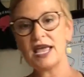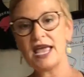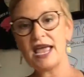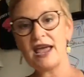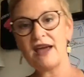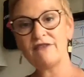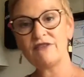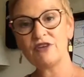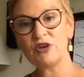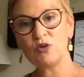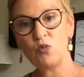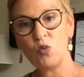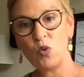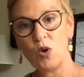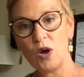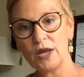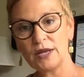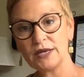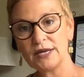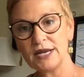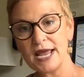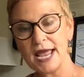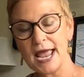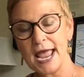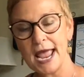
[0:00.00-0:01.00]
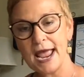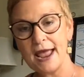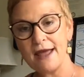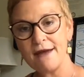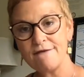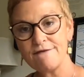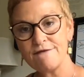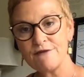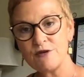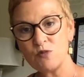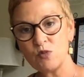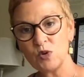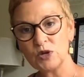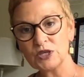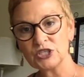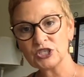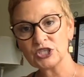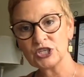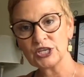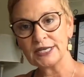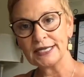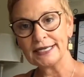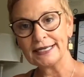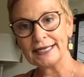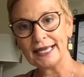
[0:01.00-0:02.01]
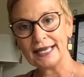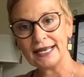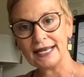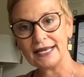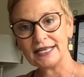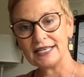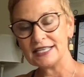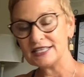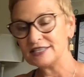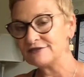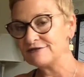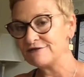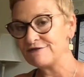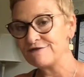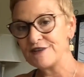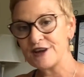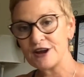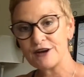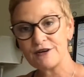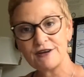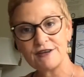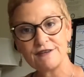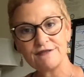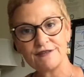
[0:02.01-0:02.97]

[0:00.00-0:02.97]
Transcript: everyone. Everyone's going to get it. It's very